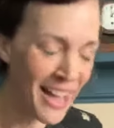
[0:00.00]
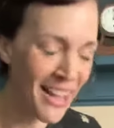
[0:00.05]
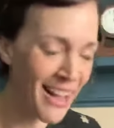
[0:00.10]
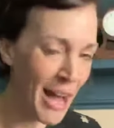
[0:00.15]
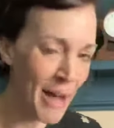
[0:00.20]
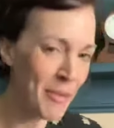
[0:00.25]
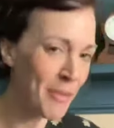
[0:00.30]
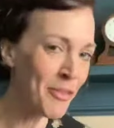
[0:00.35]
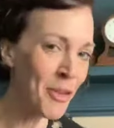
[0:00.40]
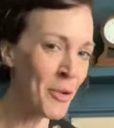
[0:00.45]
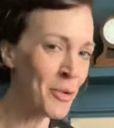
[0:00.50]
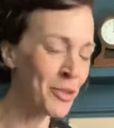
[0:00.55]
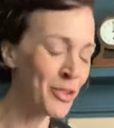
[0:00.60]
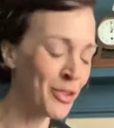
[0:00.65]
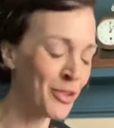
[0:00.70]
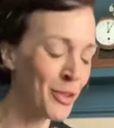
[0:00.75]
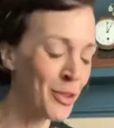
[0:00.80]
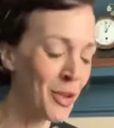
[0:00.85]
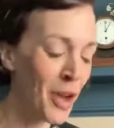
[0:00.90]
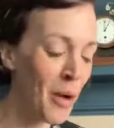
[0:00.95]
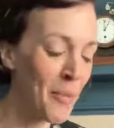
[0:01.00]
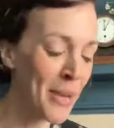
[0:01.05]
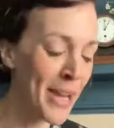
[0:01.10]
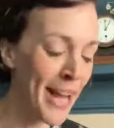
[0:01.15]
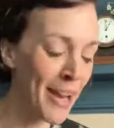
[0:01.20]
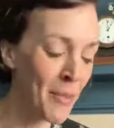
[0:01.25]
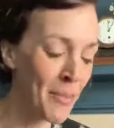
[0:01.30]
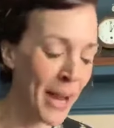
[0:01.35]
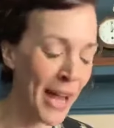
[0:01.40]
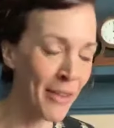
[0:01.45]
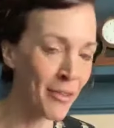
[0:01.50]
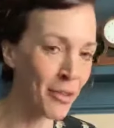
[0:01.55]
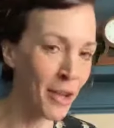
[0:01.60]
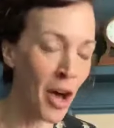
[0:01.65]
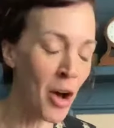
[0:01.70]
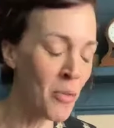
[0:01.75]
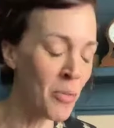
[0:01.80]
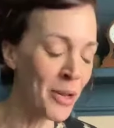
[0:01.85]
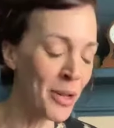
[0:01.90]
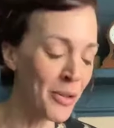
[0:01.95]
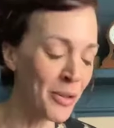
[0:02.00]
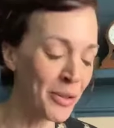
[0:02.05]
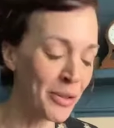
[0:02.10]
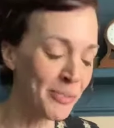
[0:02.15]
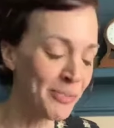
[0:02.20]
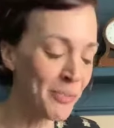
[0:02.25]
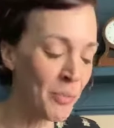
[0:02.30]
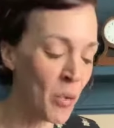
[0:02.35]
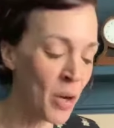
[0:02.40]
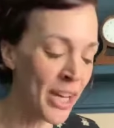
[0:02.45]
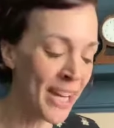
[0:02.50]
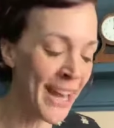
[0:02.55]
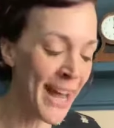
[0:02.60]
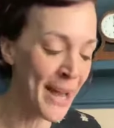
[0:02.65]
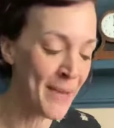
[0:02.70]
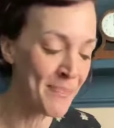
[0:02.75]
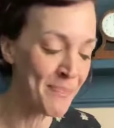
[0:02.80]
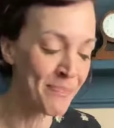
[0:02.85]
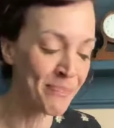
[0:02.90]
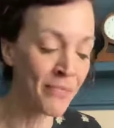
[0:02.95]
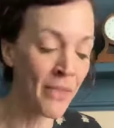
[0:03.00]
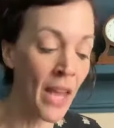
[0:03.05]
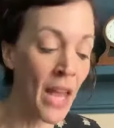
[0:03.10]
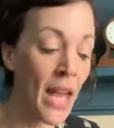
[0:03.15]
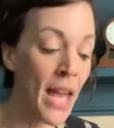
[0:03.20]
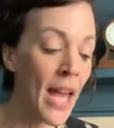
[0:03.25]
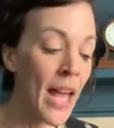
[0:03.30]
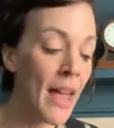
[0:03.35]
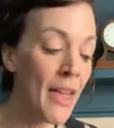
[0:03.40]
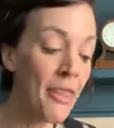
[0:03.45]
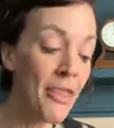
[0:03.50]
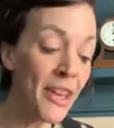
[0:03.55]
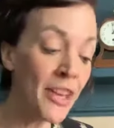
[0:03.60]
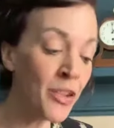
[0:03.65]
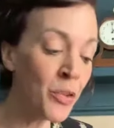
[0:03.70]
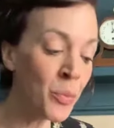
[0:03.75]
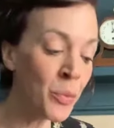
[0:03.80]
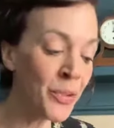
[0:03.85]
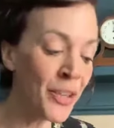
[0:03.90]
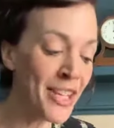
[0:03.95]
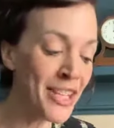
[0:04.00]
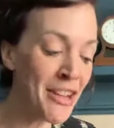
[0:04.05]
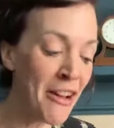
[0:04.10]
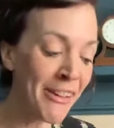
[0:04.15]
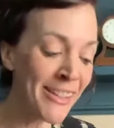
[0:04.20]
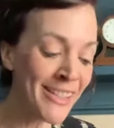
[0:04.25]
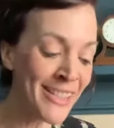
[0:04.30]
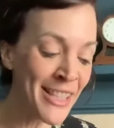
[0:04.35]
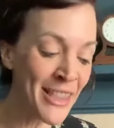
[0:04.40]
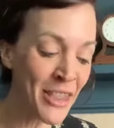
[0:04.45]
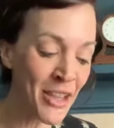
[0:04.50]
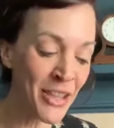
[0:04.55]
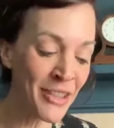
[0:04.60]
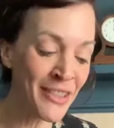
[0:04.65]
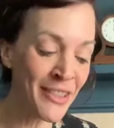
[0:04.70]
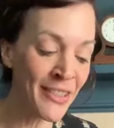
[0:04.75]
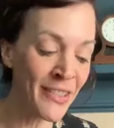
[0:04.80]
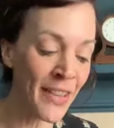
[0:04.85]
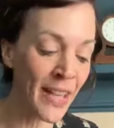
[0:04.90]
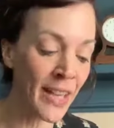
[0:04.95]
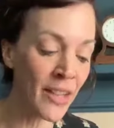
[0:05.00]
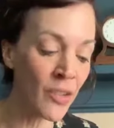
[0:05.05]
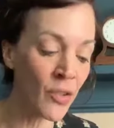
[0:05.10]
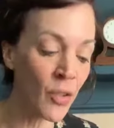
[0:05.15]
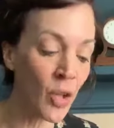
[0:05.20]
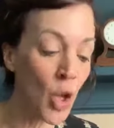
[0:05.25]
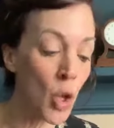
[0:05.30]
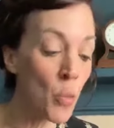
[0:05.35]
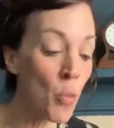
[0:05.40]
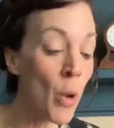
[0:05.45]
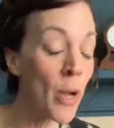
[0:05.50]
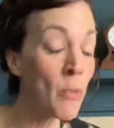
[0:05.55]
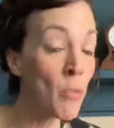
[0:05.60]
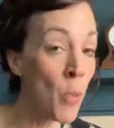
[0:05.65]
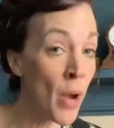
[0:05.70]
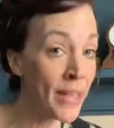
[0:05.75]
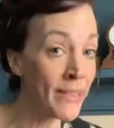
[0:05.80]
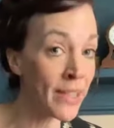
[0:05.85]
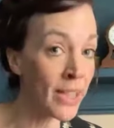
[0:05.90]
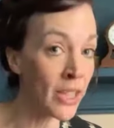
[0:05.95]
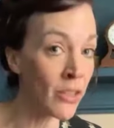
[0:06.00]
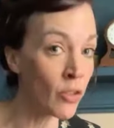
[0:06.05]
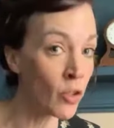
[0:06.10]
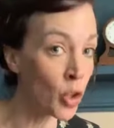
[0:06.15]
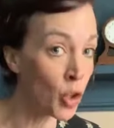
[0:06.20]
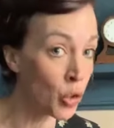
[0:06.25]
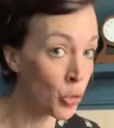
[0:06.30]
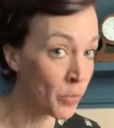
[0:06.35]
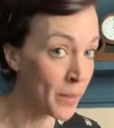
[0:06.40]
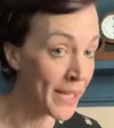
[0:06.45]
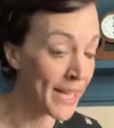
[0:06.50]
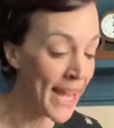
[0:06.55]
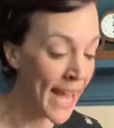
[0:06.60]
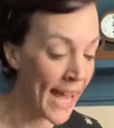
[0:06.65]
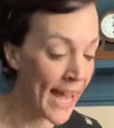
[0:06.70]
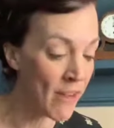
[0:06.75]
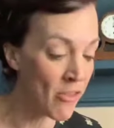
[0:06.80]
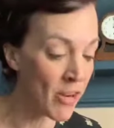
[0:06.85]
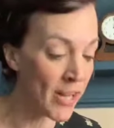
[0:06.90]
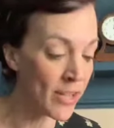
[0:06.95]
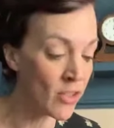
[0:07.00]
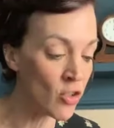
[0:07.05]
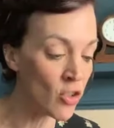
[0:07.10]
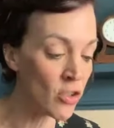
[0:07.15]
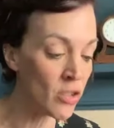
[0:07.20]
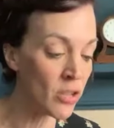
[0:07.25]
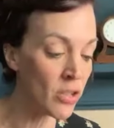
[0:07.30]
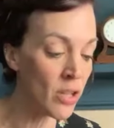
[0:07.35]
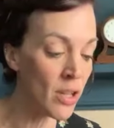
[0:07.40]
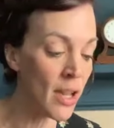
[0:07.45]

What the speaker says: I mean, of course she's called Arminella Blount, aren't we all? What a name. This was in 1936, when weddings could be garish.